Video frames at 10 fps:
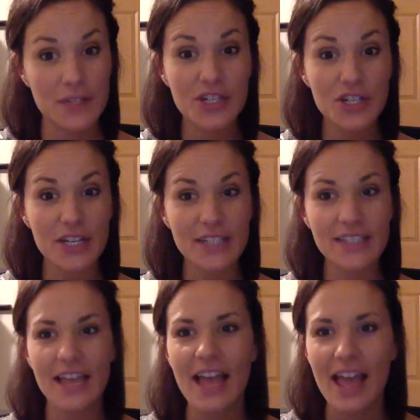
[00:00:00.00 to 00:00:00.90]
dishes,
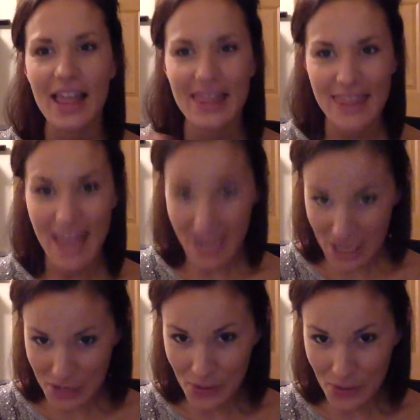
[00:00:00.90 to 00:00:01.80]
then
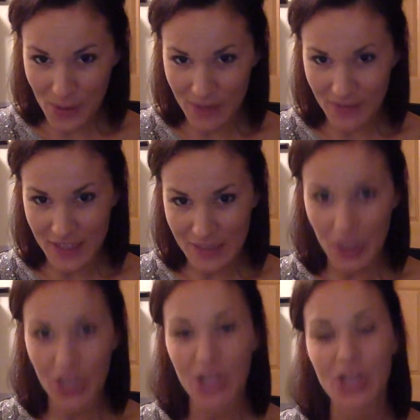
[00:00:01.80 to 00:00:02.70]
you go on Facebook.